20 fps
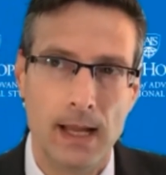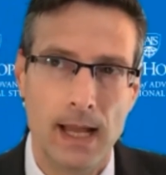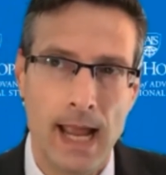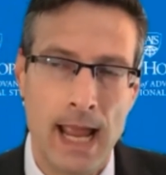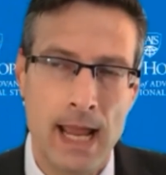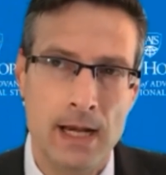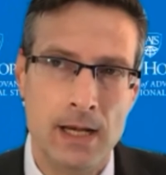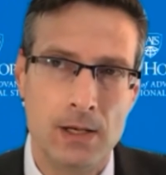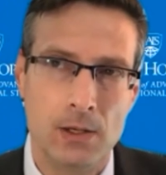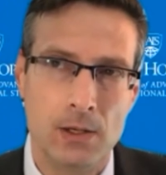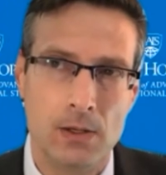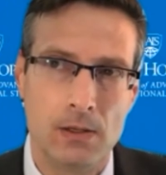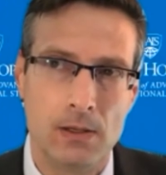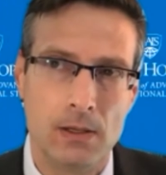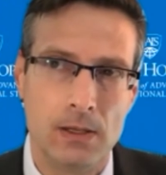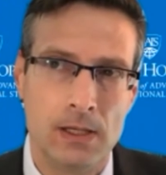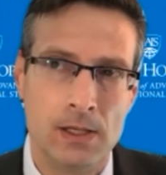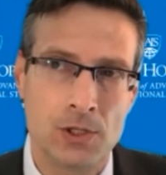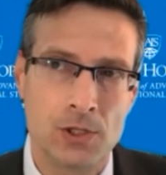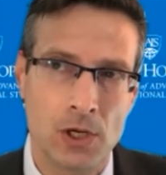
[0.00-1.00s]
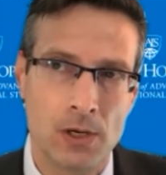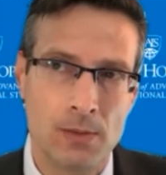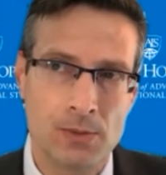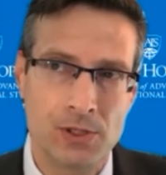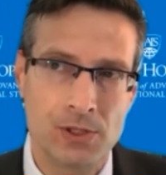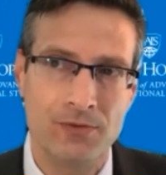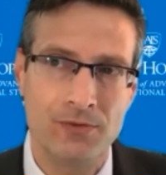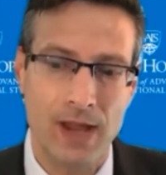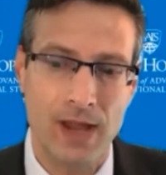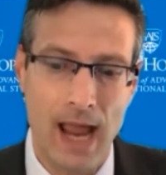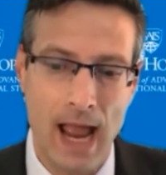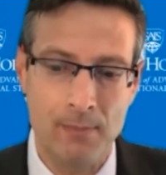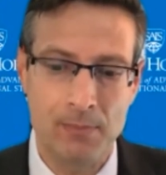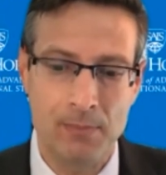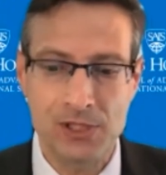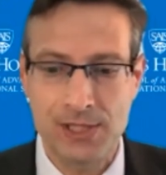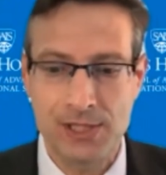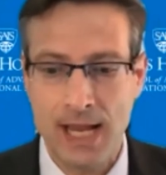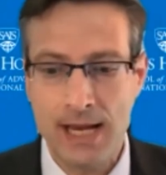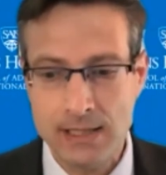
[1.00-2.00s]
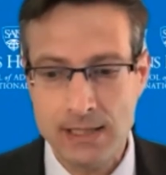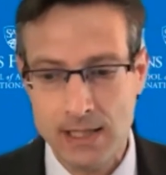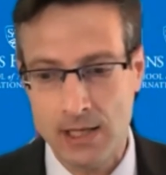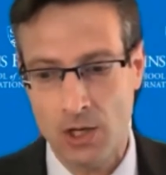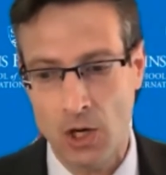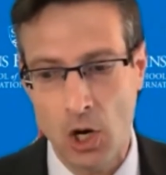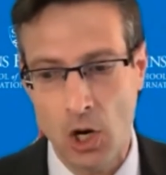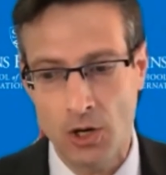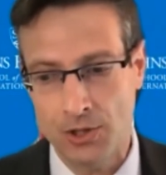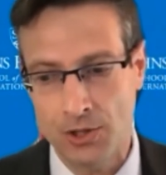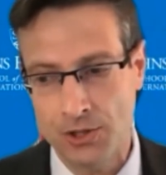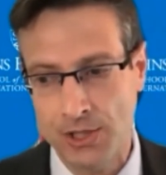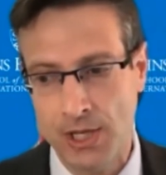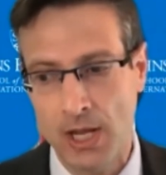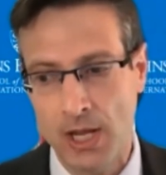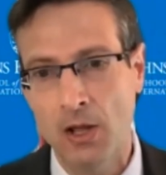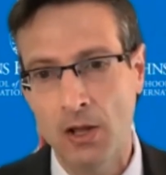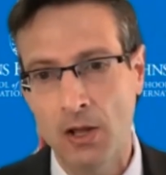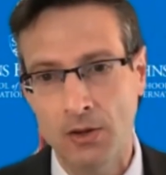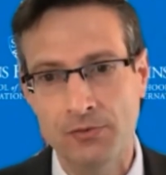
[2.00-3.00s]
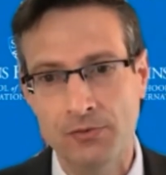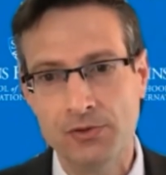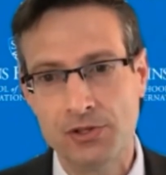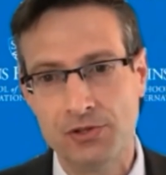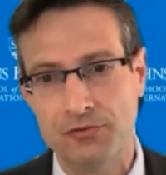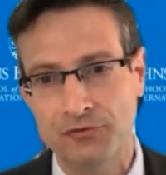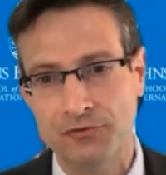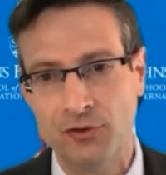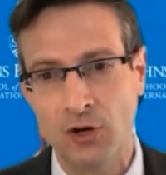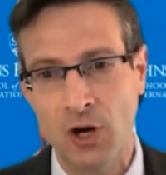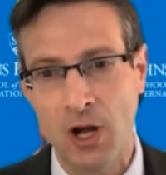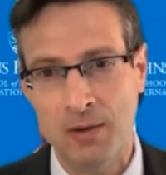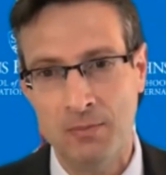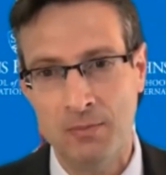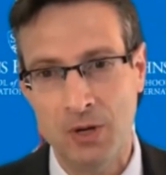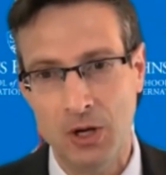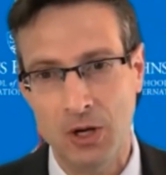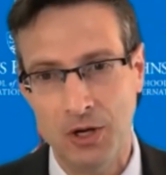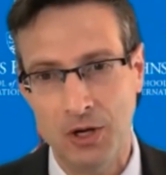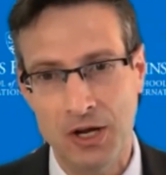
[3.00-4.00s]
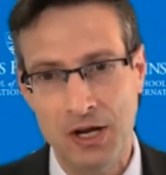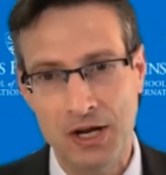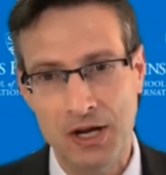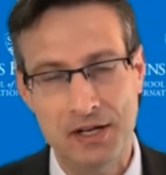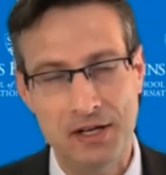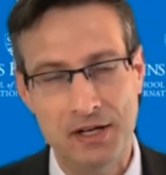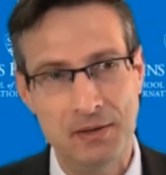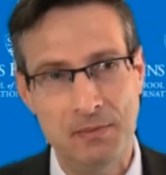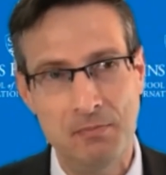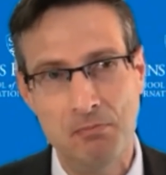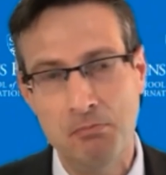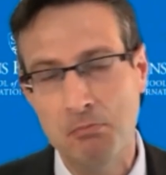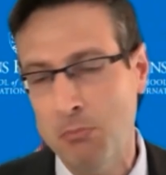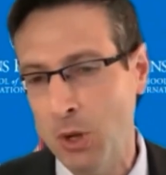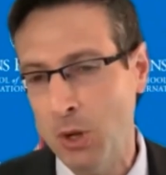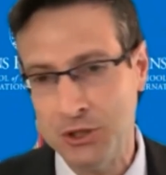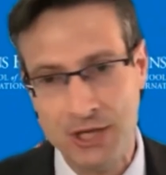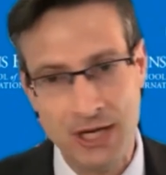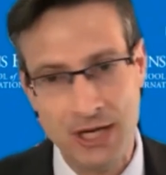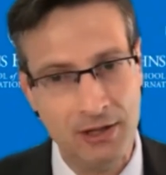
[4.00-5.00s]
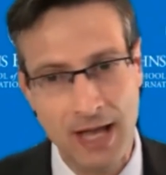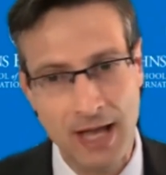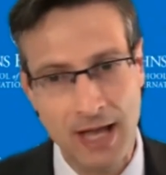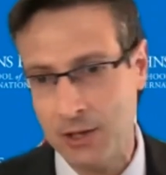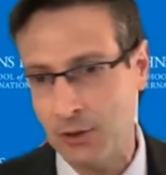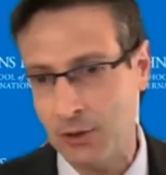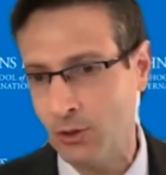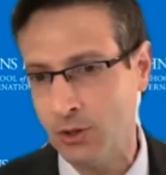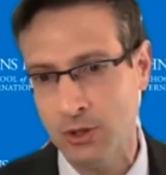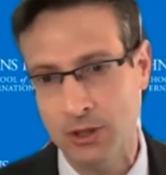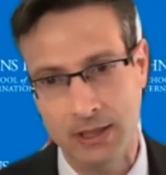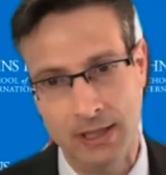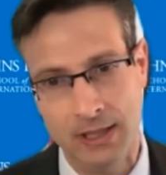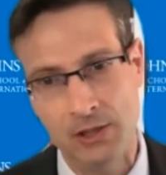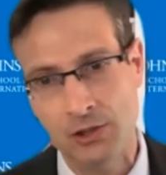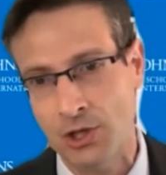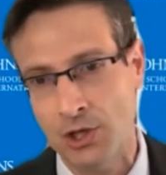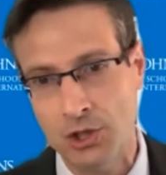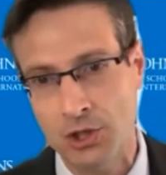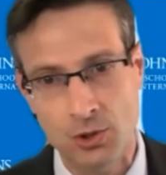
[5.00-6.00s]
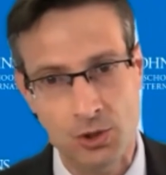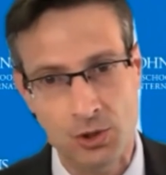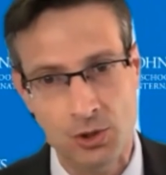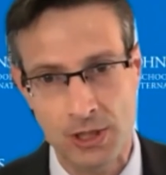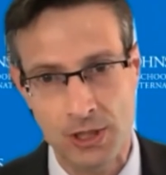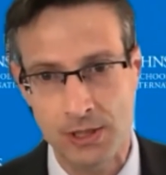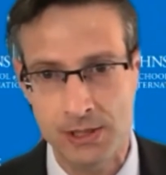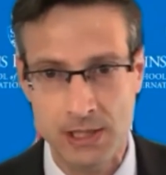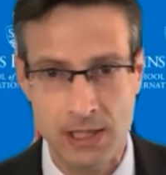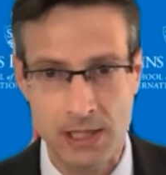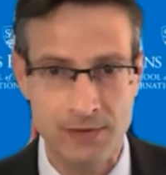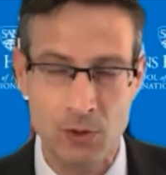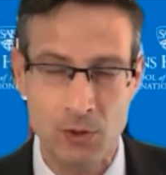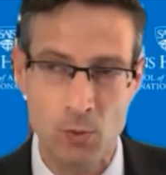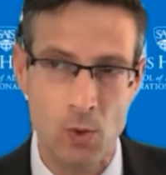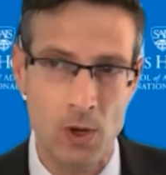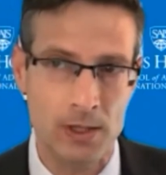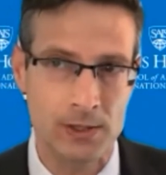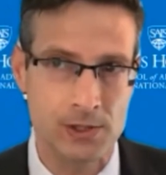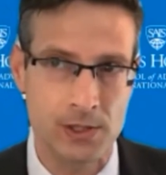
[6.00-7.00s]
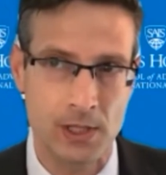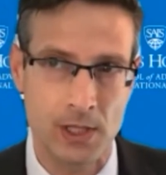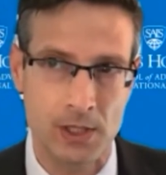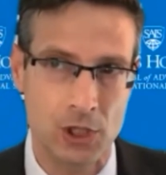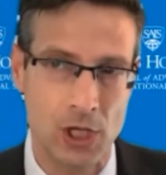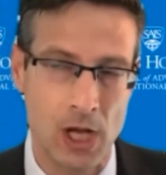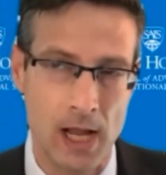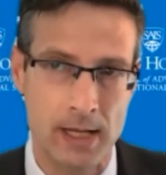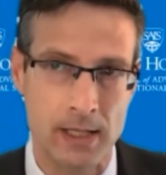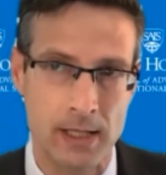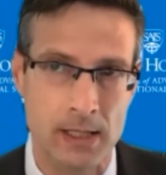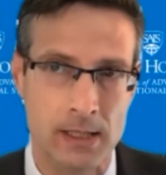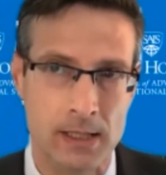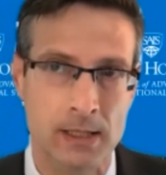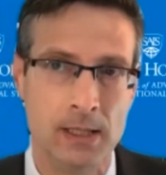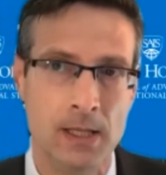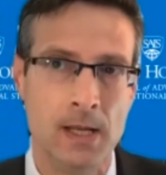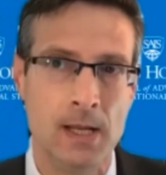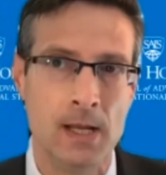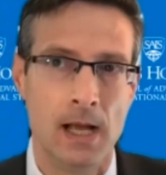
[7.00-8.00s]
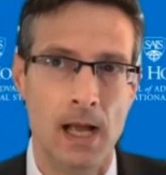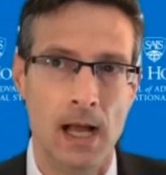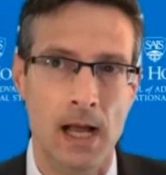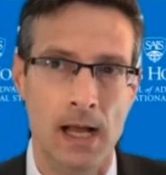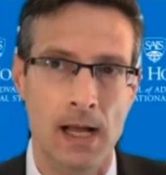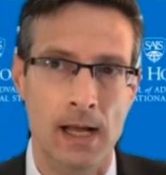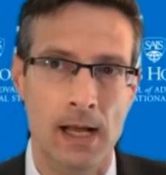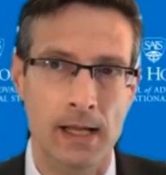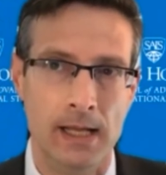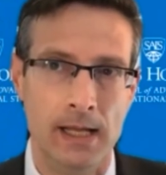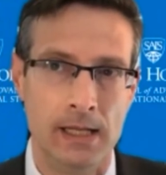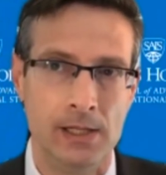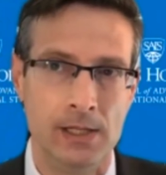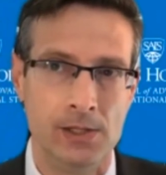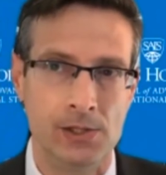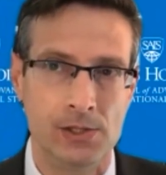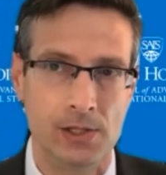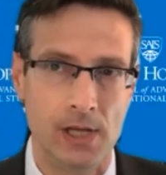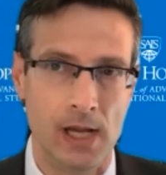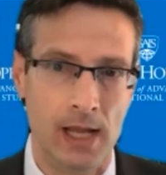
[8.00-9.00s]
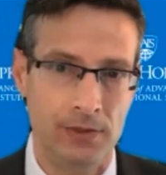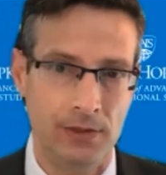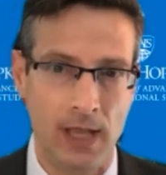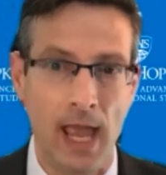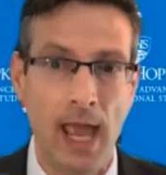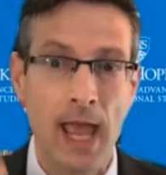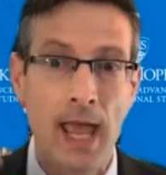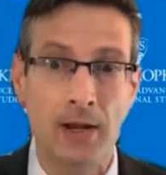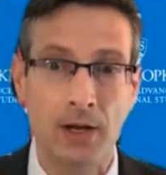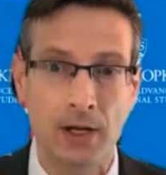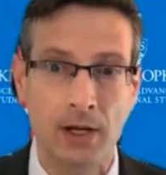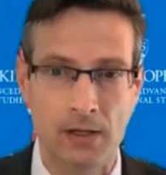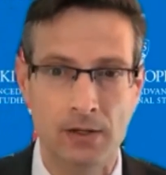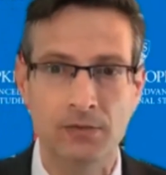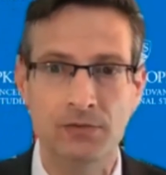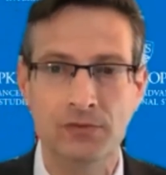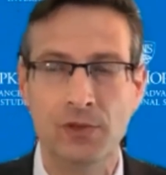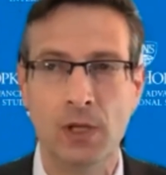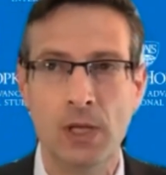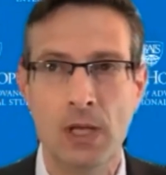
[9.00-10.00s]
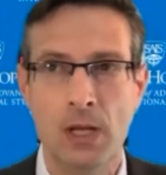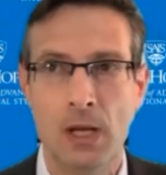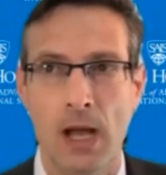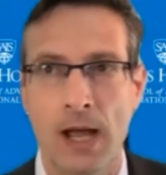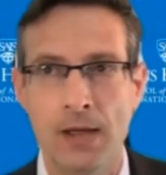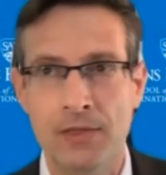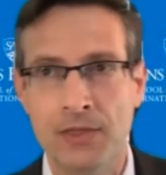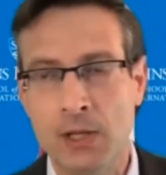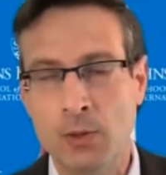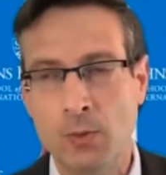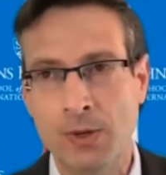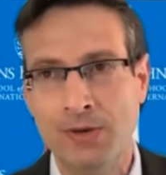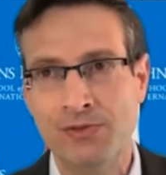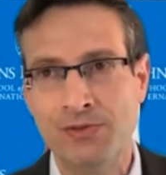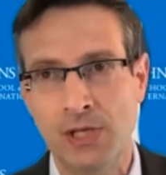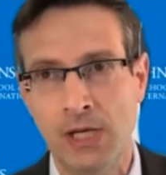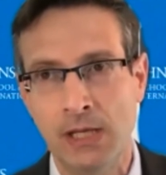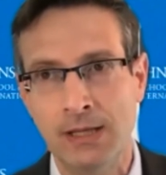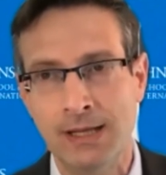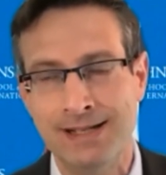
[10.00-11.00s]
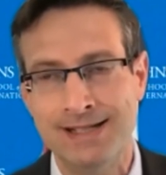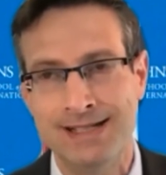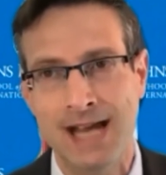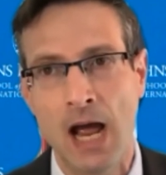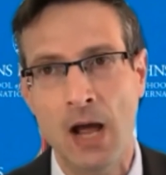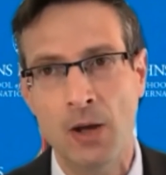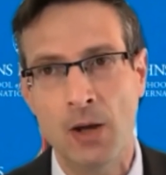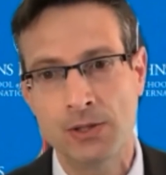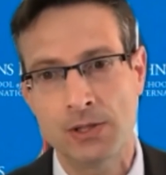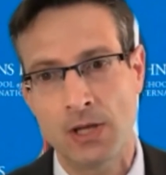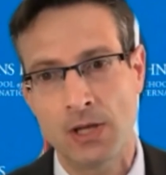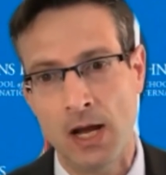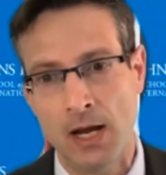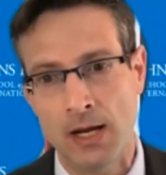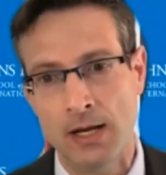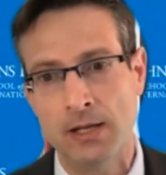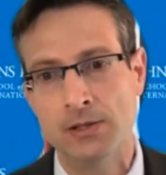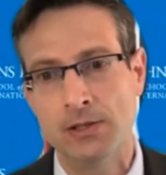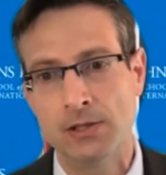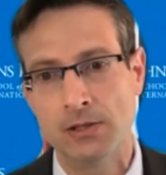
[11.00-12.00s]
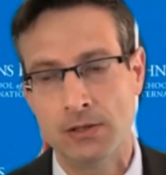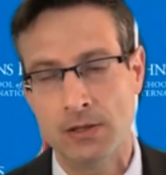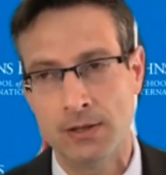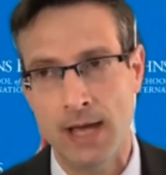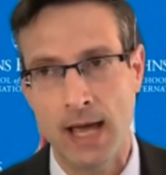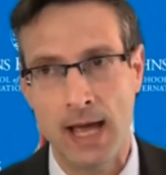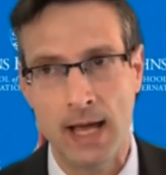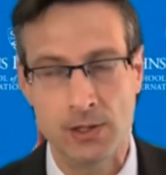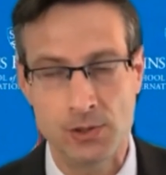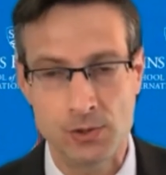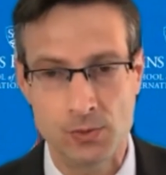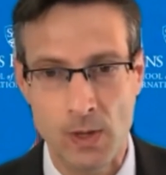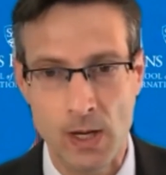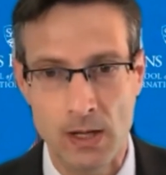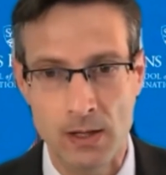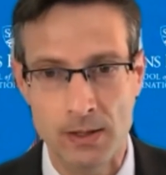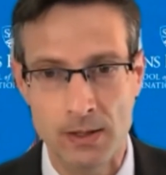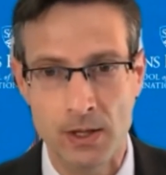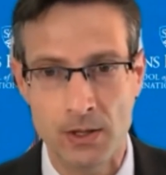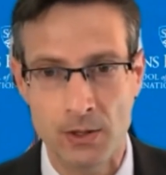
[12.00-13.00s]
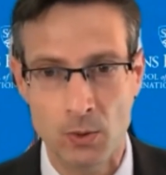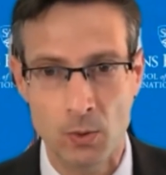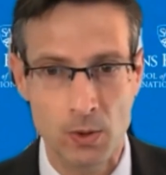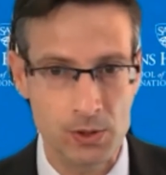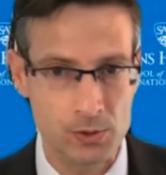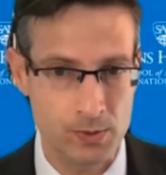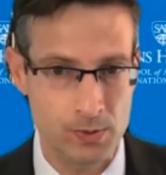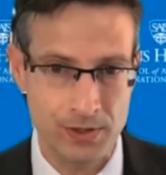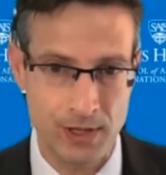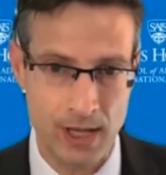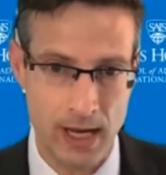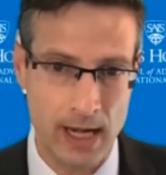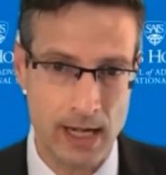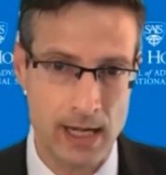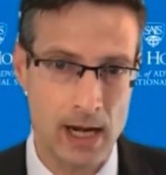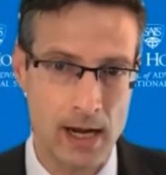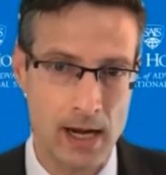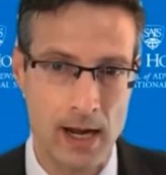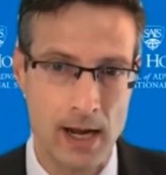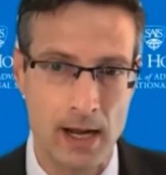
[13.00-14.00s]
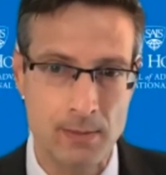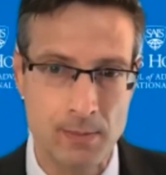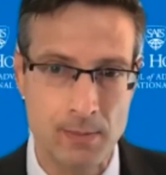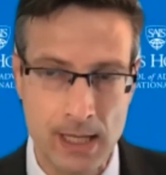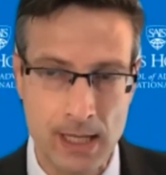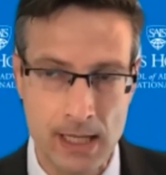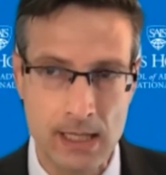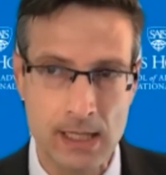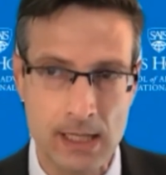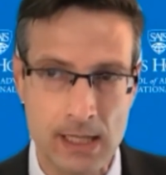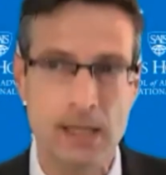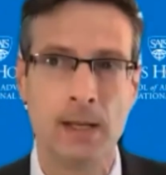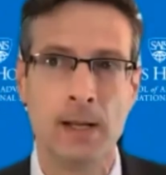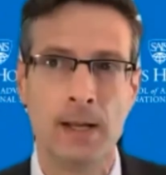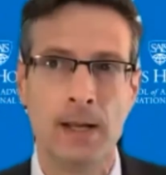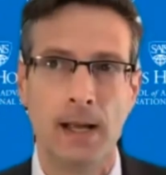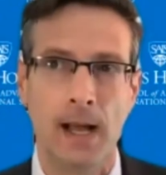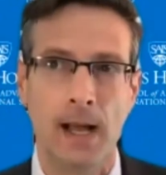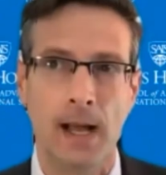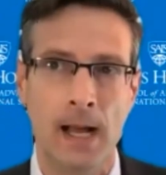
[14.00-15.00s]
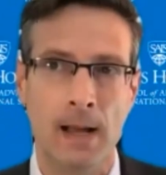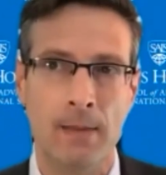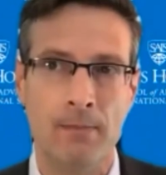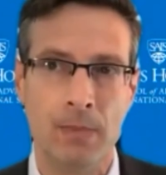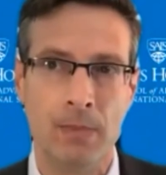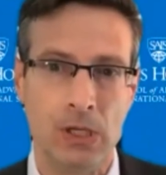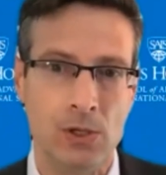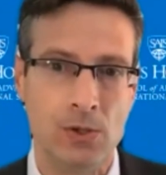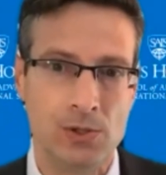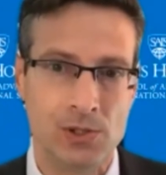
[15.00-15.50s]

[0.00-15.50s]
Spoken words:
And in terms of absenting ourselves from multilateral institutions, even ones that China is at the head of, I think we've seen the downsides to that as well. In other words, with the AIIB, you